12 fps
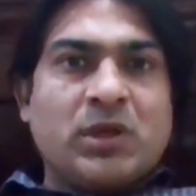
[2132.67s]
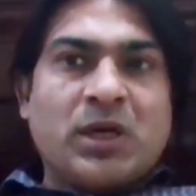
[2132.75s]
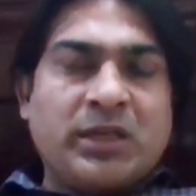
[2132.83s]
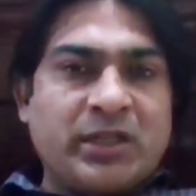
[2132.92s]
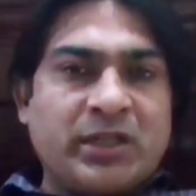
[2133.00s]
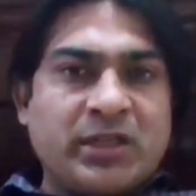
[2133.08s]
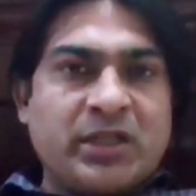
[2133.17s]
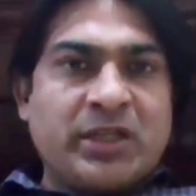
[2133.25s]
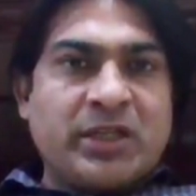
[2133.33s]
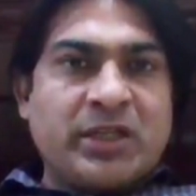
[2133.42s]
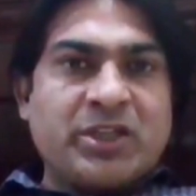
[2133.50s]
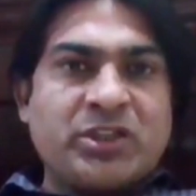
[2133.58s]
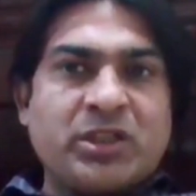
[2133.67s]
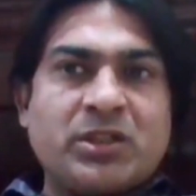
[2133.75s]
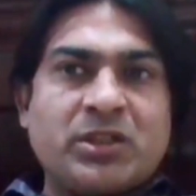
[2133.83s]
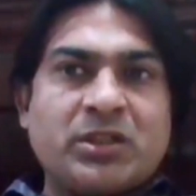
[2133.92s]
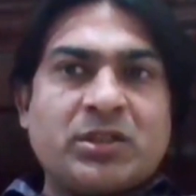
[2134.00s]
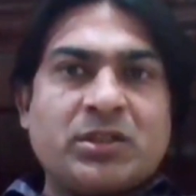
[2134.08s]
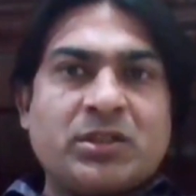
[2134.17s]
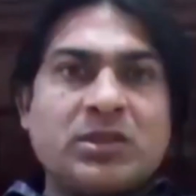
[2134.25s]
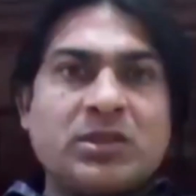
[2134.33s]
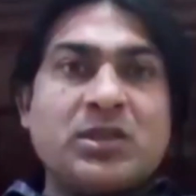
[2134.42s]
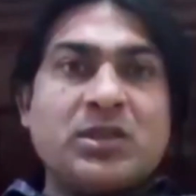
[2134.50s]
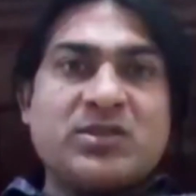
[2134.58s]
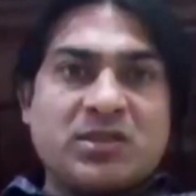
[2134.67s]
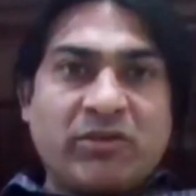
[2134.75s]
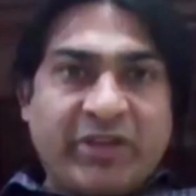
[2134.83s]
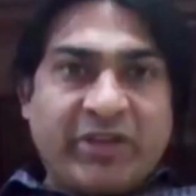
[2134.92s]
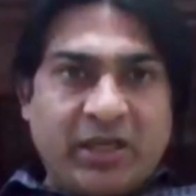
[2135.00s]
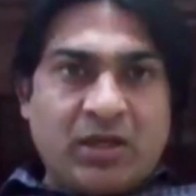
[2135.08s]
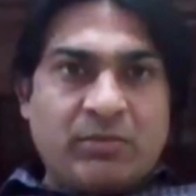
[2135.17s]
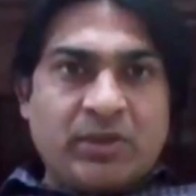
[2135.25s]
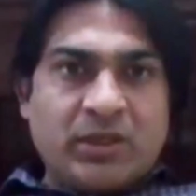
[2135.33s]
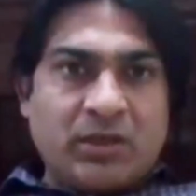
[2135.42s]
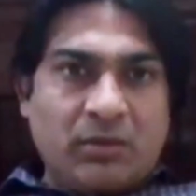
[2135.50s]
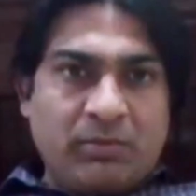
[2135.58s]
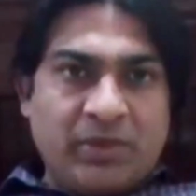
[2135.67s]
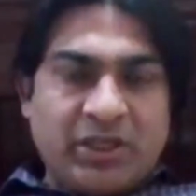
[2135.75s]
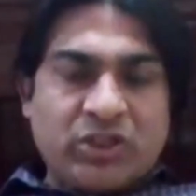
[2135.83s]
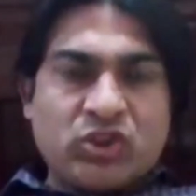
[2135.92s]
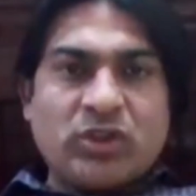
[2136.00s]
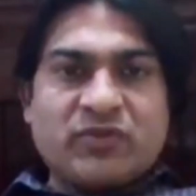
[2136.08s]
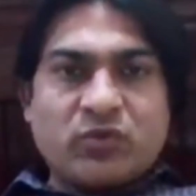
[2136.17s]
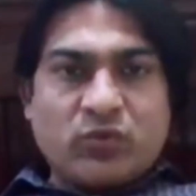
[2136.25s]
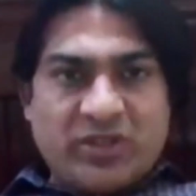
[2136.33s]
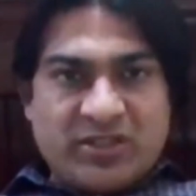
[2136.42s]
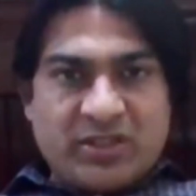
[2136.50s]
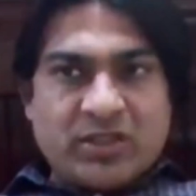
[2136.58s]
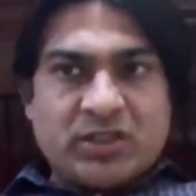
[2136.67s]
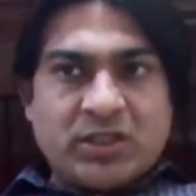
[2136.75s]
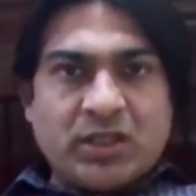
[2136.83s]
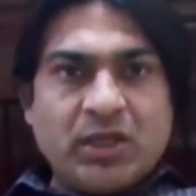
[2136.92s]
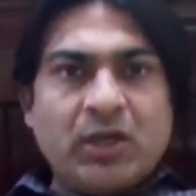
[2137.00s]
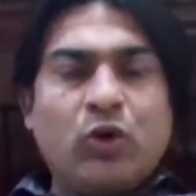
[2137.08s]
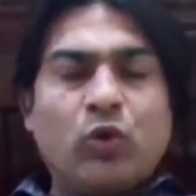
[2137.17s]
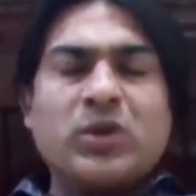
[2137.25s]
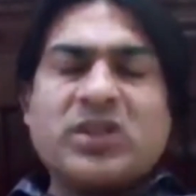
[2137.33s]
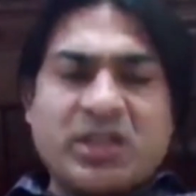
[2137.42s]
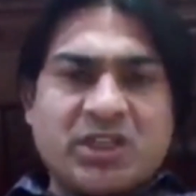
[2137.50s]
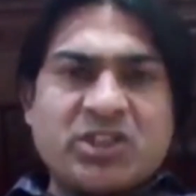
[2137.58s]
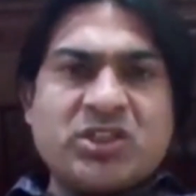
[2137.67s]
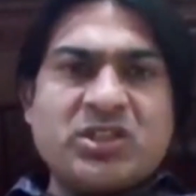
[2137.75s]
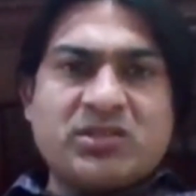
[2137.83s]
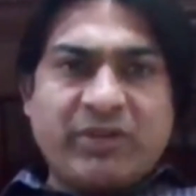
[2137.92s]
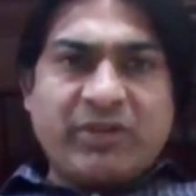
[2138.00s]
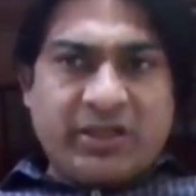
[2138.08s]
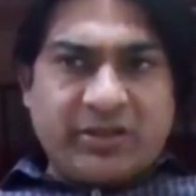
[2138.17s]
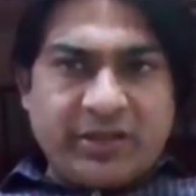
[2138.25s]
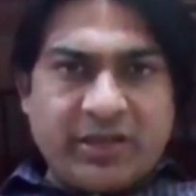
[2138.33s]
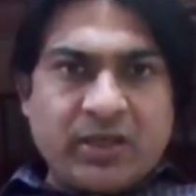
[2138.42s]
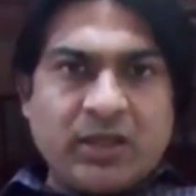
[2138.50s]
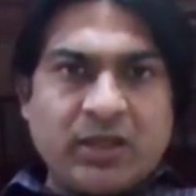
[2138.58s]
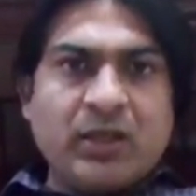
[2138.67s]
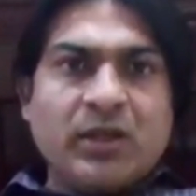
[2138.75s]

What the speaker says: Under correction is a very common complication of squint surgery. Over correction is very rare.